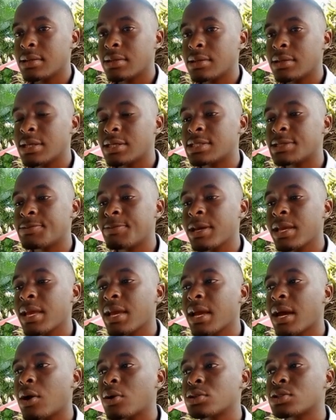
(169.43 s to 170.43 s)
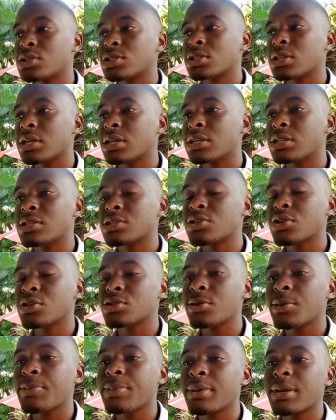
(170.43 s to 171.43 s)
it is
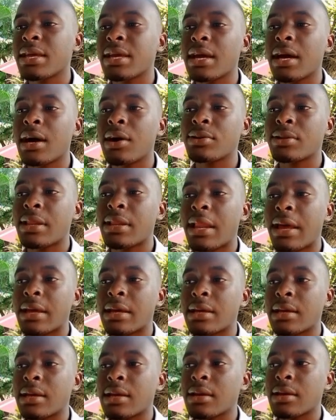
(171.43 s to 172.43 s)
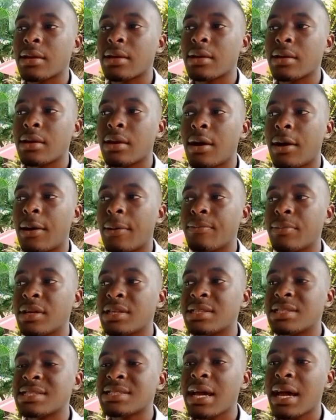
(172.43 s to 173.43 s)
also picking out
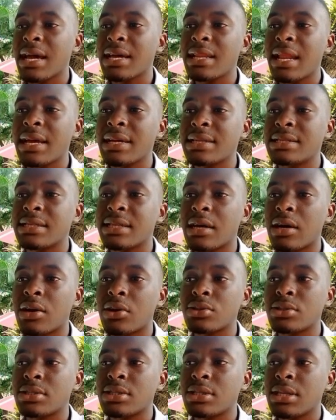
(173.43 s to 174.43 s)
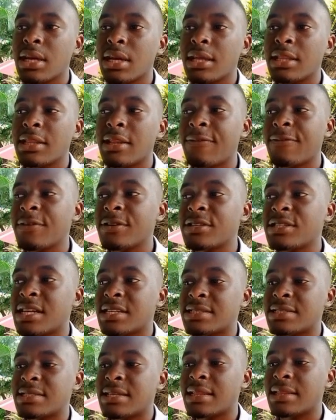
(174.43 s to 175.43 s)
it is highlighting out the
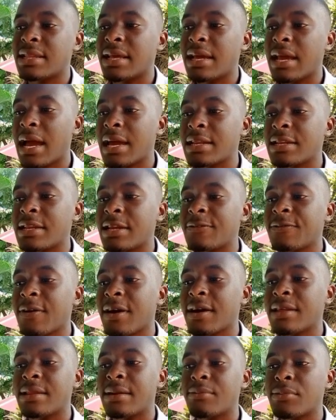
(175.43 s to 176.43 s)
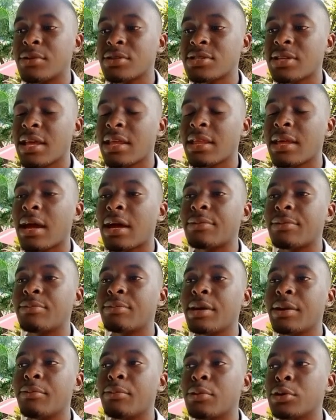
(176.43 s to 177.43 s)
features that they identify the most, that they can
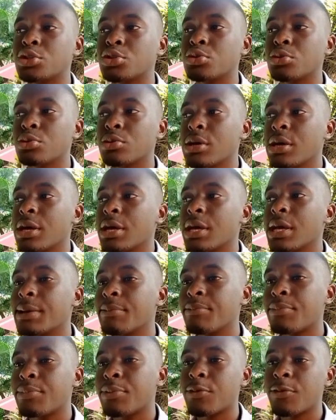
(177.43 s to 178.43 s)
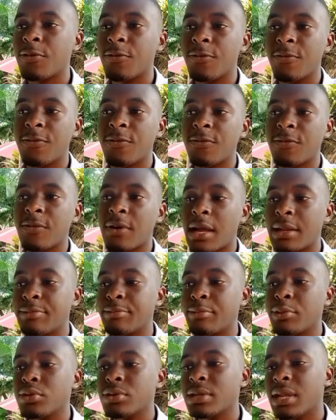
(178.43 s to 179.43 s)
be able to improve
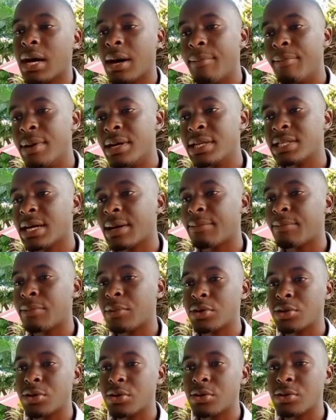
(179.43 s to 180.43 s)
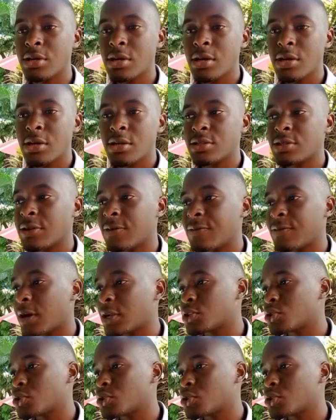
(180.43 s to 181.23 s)
and build a better model. So if you are